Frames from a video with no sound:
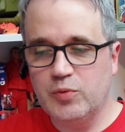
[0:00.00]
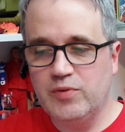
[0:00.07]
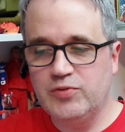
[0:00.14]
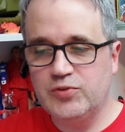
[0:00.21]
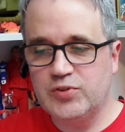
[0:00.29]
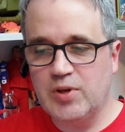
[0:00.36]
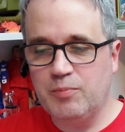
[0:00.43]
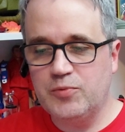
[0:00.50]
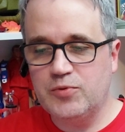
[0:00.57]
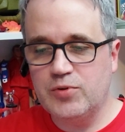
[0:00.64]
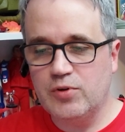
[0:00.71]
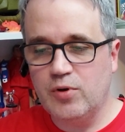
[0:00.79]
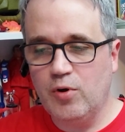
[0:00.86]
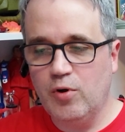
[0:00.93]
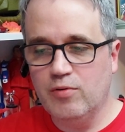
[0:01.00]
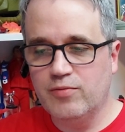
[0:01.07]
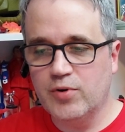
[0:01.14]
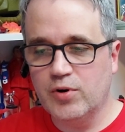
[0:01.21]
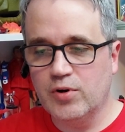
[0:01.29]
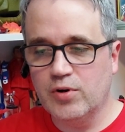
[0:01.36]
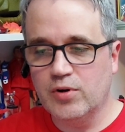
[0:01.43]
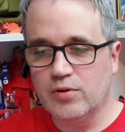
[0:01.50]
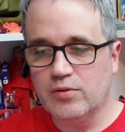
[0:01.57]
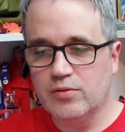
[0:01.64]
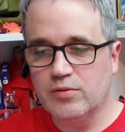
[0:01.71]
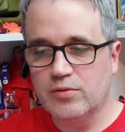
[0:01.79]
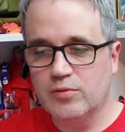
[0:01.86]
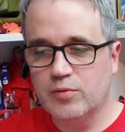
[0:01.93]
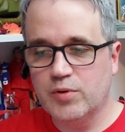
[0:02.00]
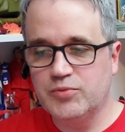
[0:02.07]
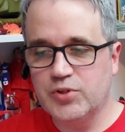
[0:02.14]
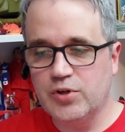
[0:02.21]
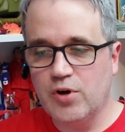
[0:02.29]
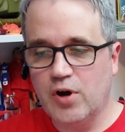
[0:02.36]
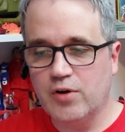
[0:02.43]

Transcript: skipped over Crimson Guard